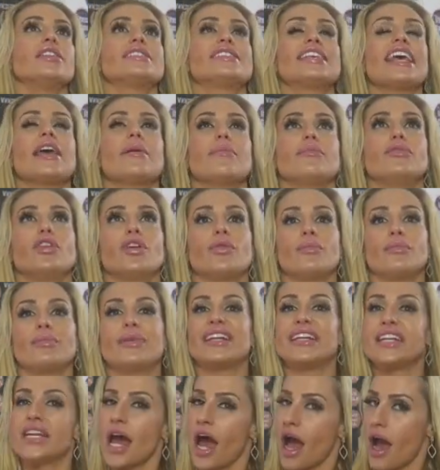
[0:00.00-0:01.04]
Tip
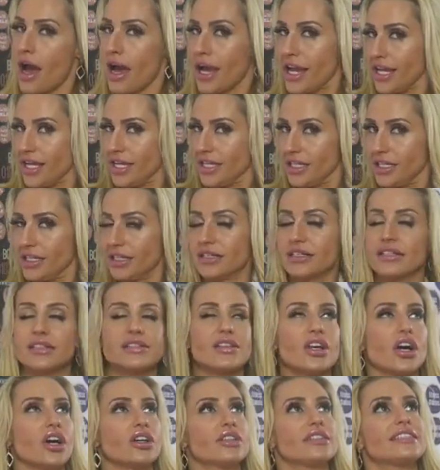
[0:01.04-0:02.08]
number 9.
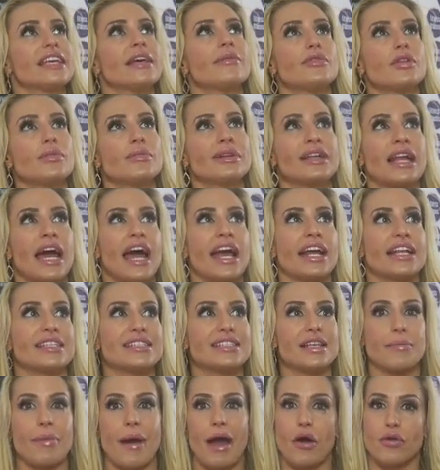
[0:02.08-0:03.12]
So tip number 9
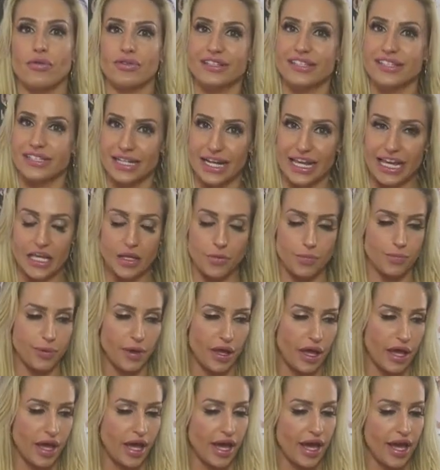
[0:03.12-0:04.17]
is about
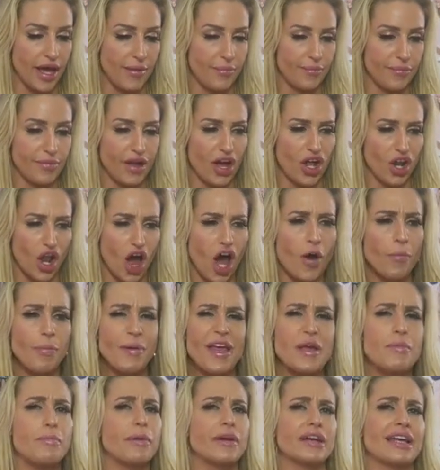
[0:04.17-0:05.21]
sleep. A lot of
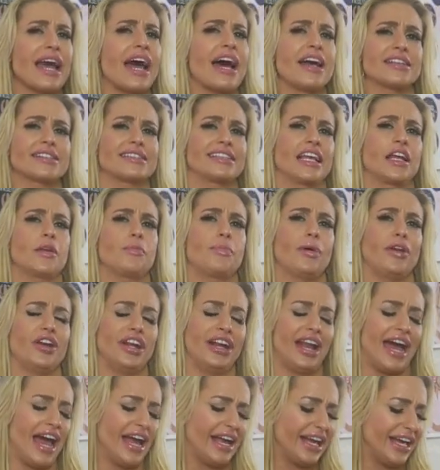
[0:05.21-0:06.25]
people can't sleep on
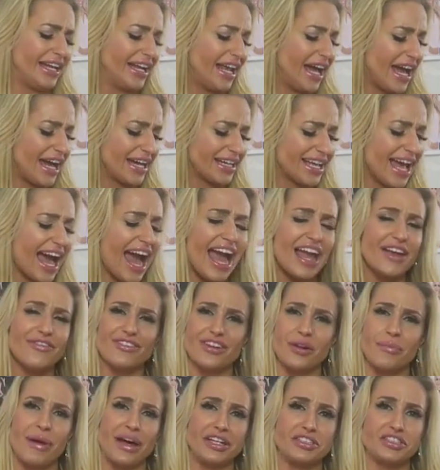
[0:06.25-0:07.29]
a night, and I can't
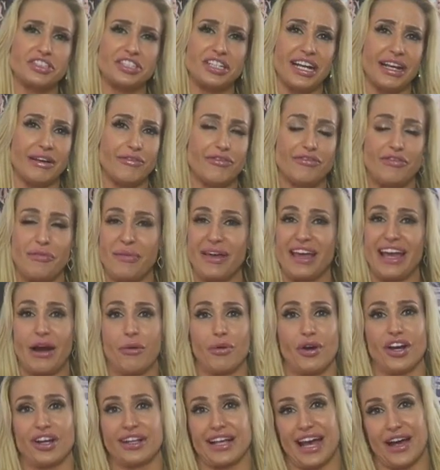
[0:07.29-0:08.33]
even imagine it. For me,
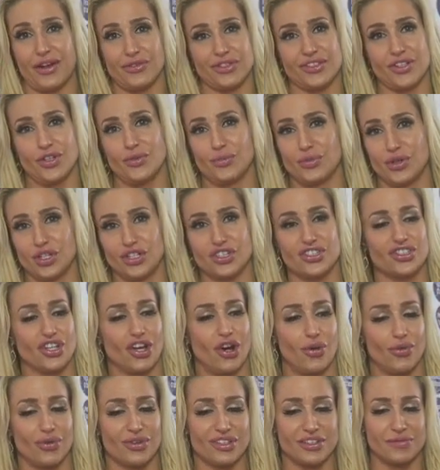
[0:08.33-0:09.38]
I work out too much,
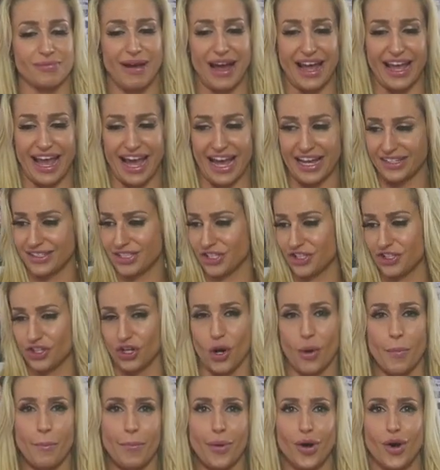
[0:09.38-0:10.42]
so once my eyes are
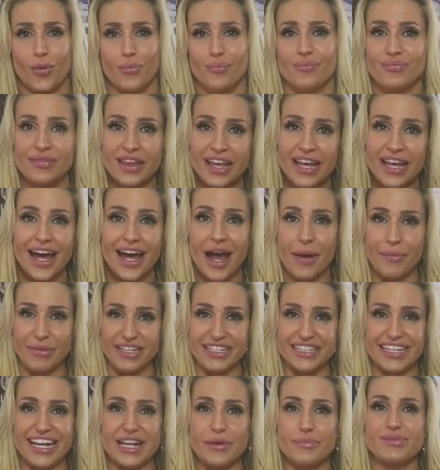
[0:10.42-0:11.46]
shut, boom, I'm
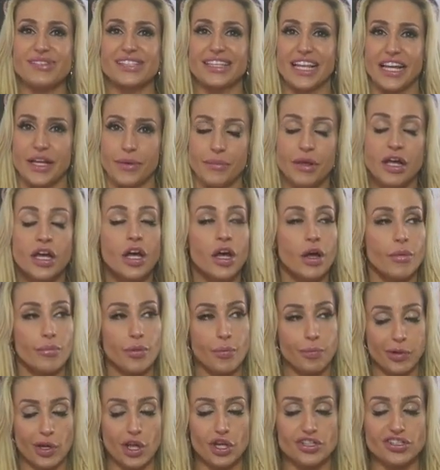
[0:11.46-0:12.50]
in deep sleep.
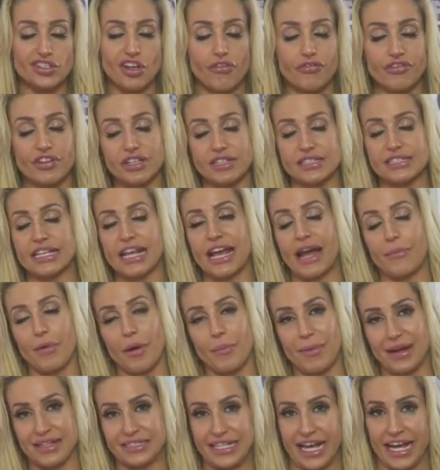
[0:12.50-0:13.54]
But plus, obviously, I'm
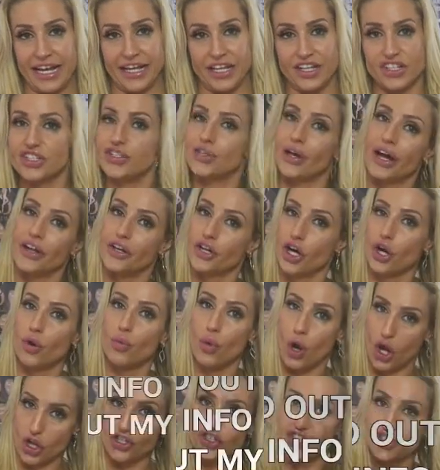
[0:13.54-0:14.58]
on my diet, so I know
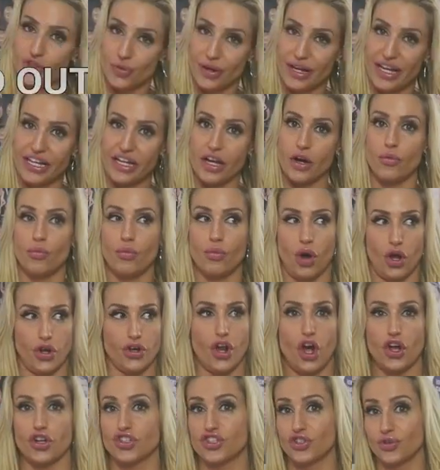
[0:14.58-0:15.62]
what to eat and
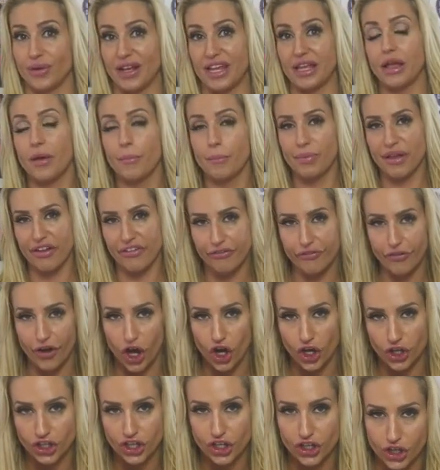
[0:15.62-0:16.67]
what not to eat
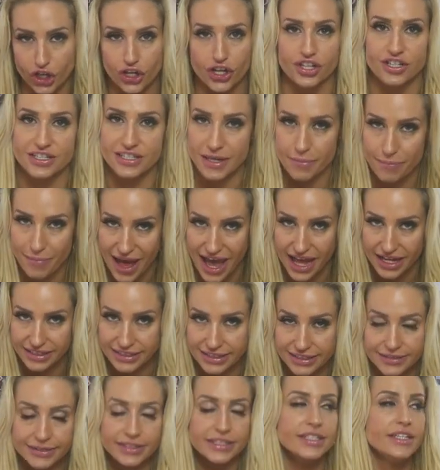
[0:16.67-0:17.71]
before you go to
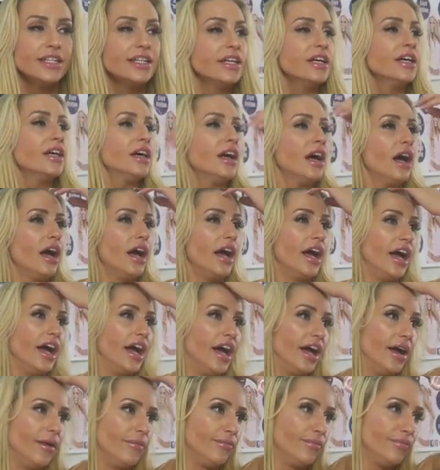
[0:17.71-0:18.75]

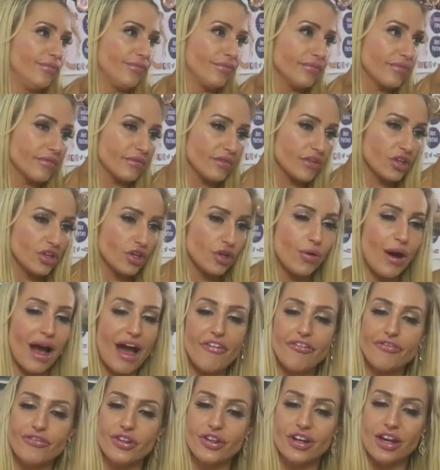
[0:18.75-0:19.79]
bed. You
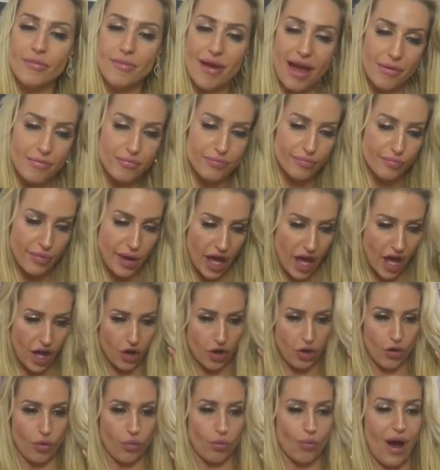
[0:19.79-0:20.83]
have to
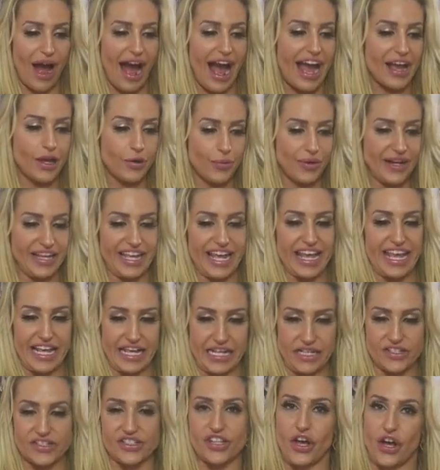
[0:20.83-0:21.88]
remember why we
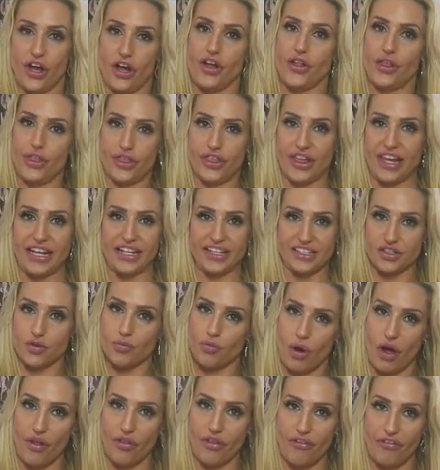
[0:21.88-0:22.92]
eat certain things
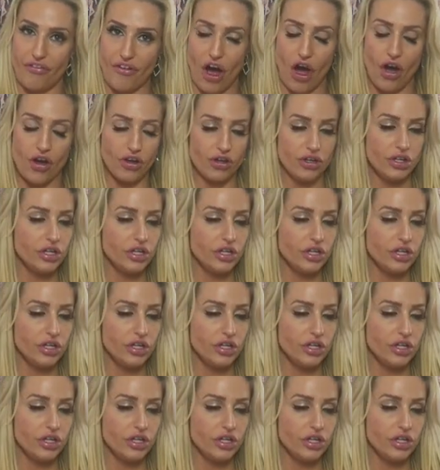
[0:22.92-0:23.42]
and what they're for.